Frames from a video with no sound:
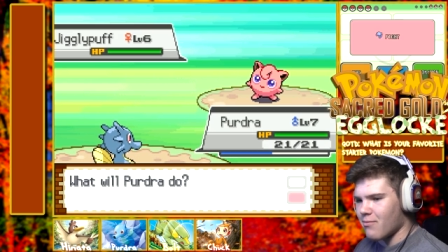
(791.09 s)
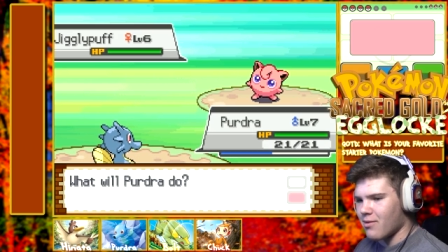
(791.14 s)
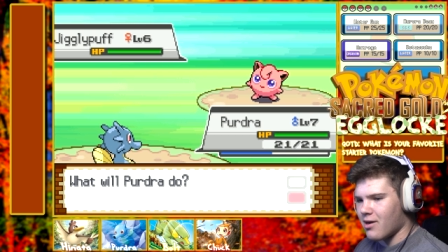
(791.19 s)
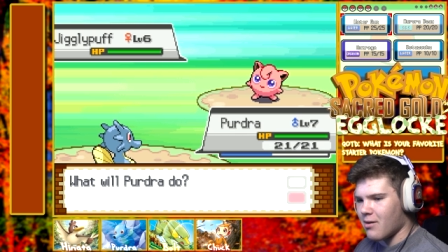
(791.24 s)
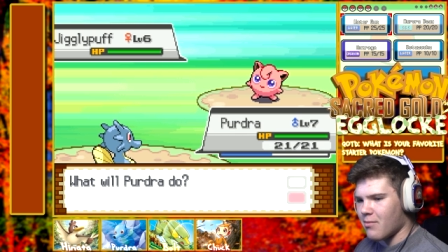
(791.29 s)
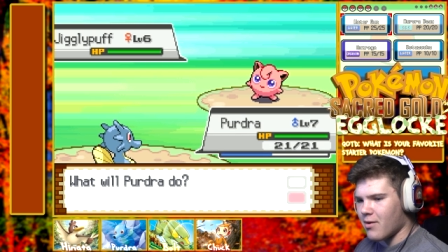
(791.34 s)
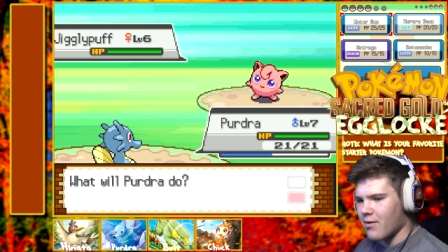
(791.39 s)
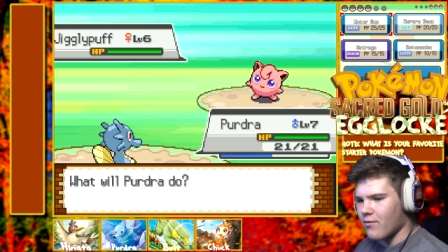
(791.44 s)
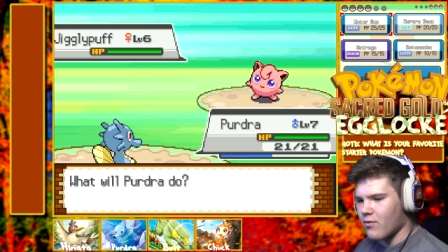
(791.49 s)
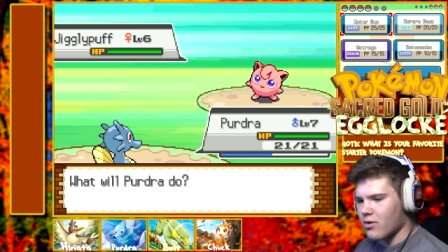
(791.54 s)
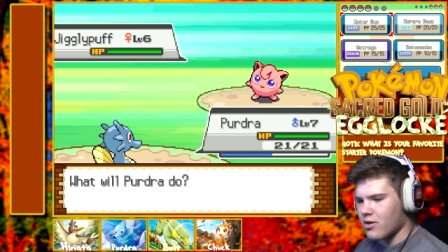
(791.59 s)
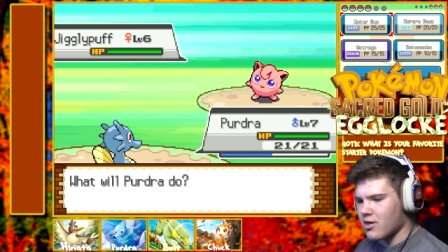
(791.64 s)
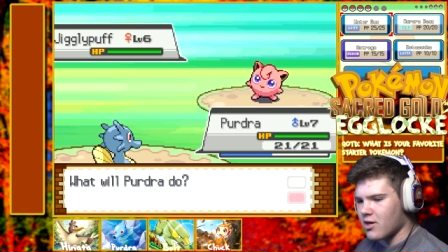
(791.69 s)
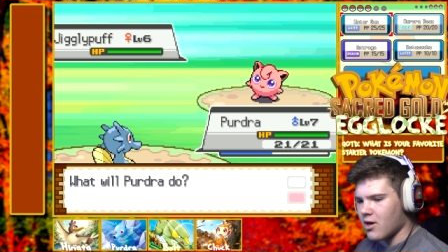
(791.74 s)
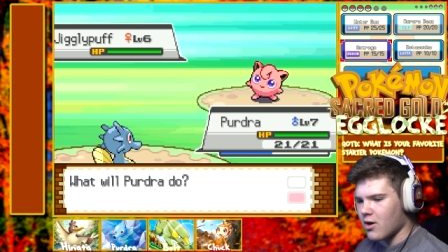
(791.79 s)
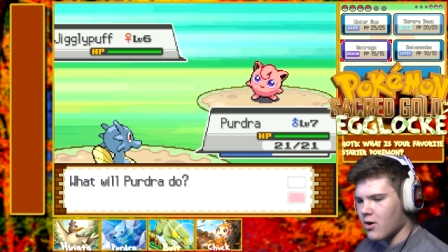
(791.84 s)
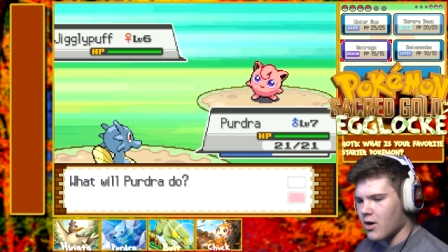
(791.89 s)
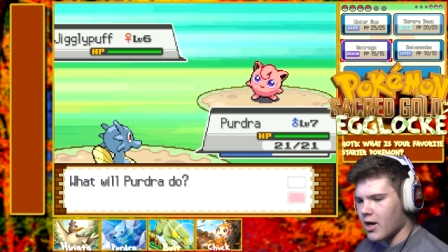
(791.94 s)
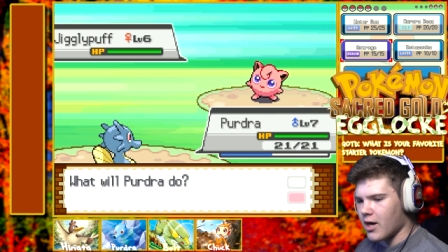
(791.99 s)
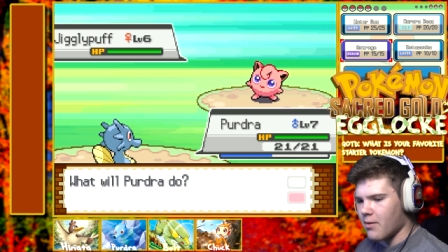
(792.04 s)
get my voice to
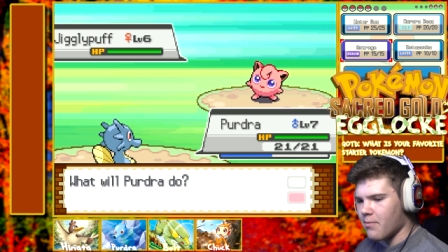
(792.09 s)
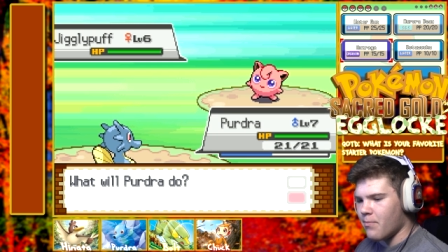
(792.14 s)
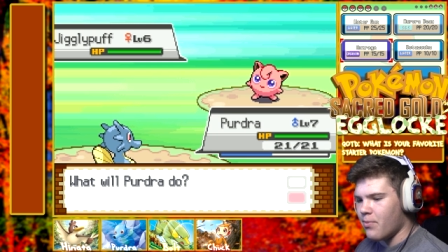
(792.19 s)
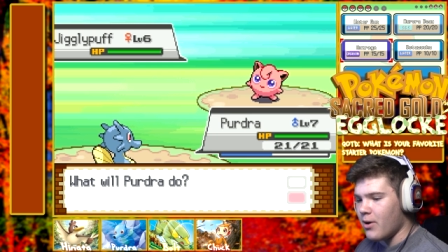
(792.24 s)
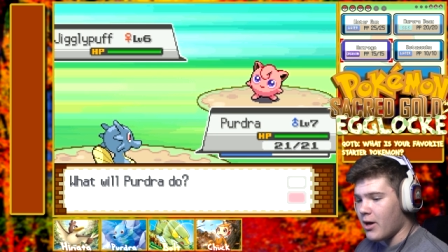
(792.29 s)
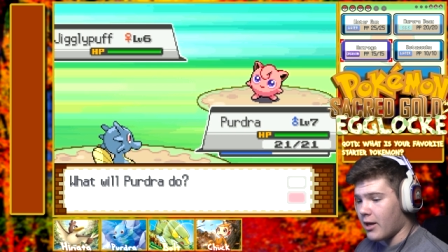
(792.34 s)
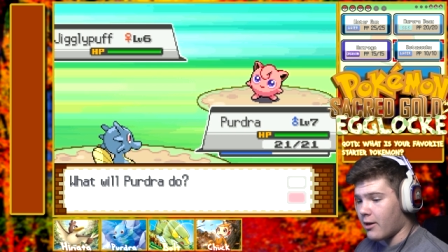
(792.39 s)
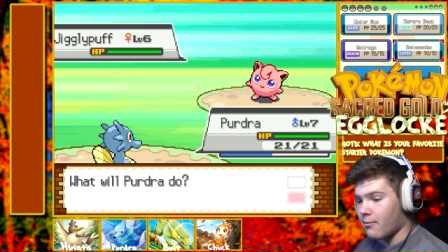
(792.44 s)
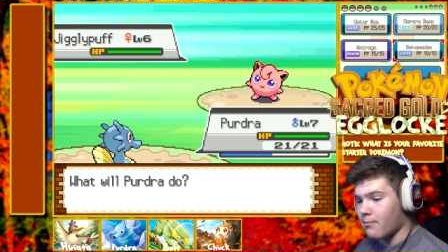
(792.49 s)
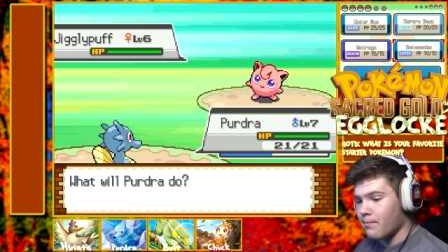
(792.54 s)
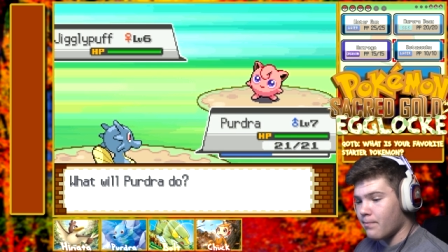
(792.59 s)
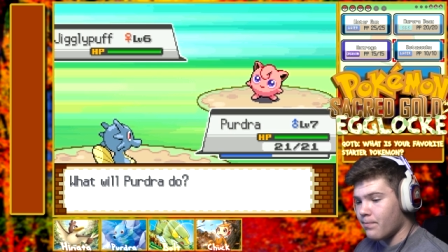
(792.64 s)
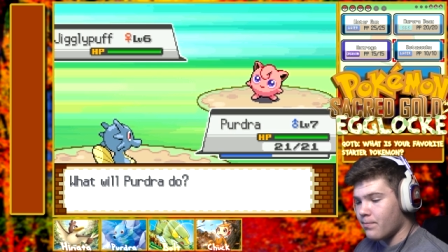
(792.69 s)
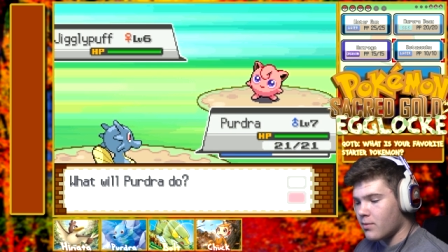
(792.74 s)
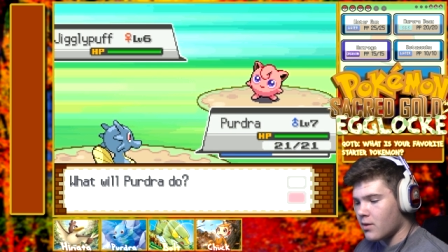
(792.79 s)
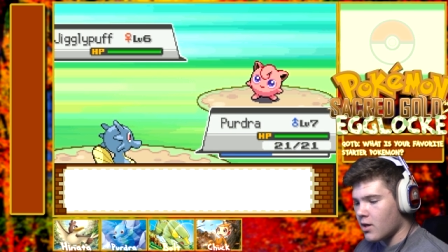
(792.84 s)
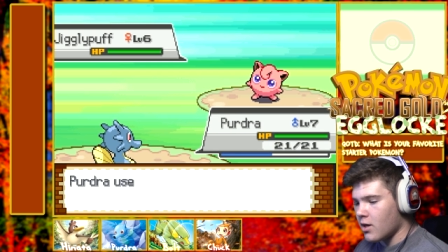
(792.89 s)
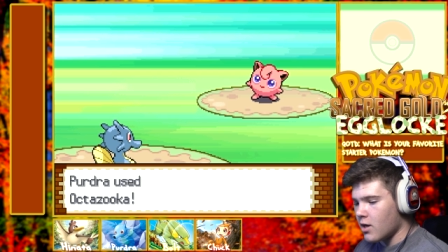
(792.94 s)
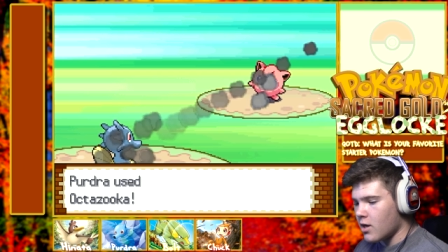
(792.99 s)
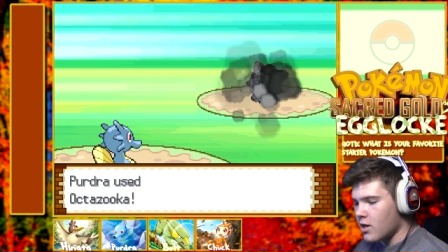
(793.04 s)
go high. But
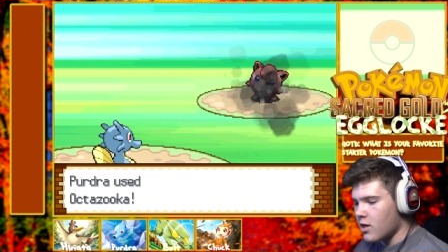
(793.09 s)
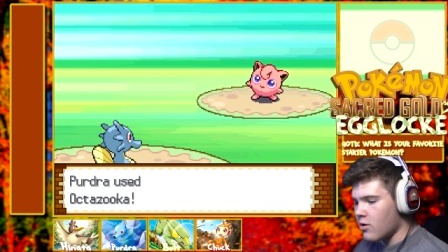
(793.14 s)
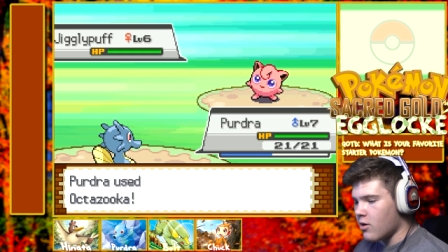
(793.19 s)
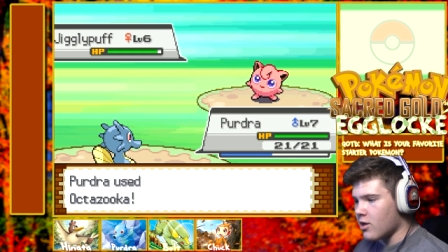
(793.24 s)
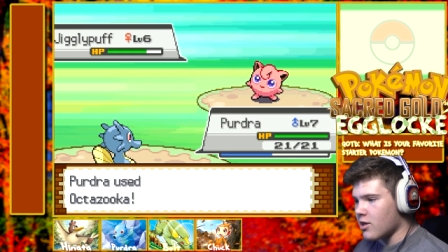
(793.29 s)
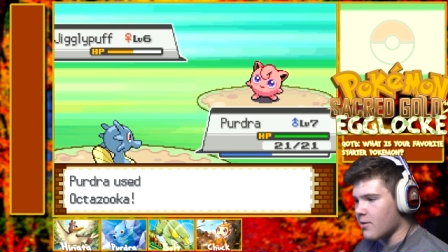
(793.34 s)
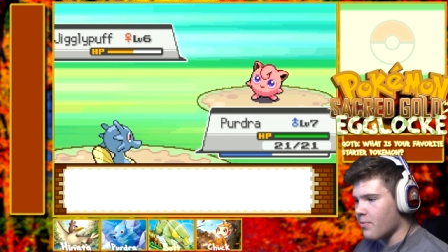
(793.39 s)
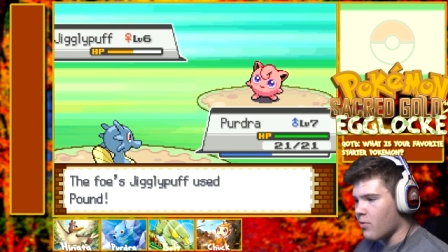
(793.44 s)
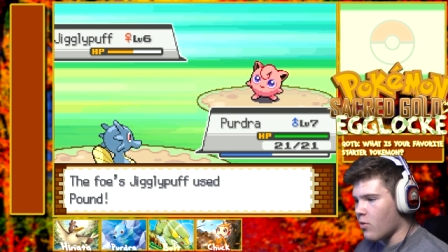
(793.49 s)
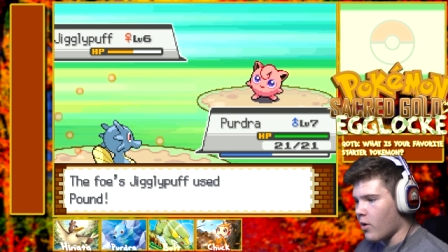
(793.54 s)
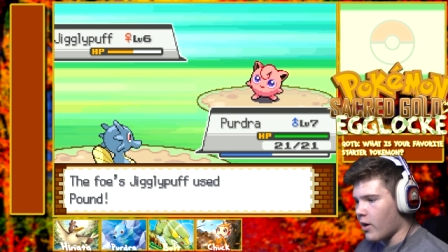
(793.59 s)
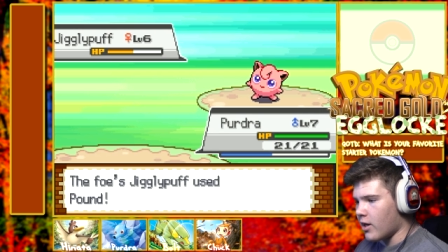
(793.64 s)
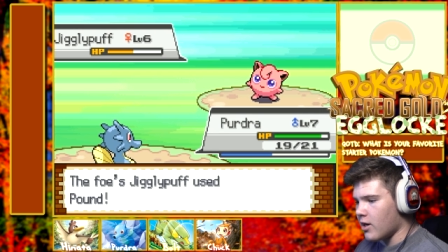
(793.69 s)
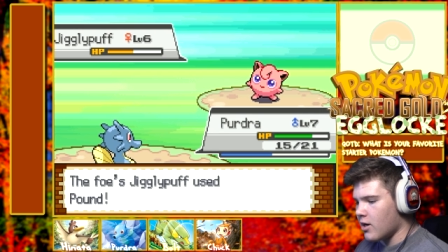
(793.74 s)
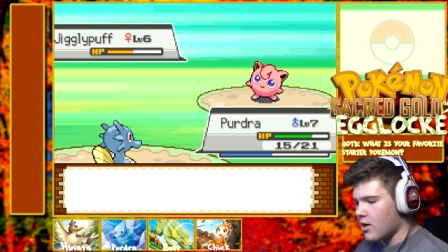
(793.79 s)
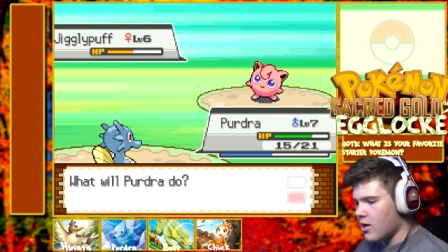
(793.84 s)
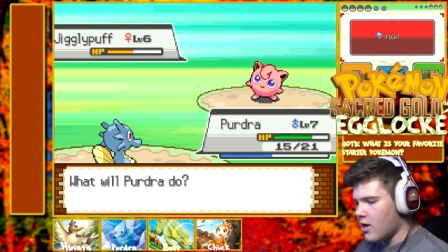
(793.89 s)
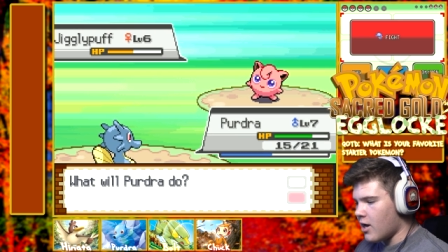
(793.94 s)
you get the point.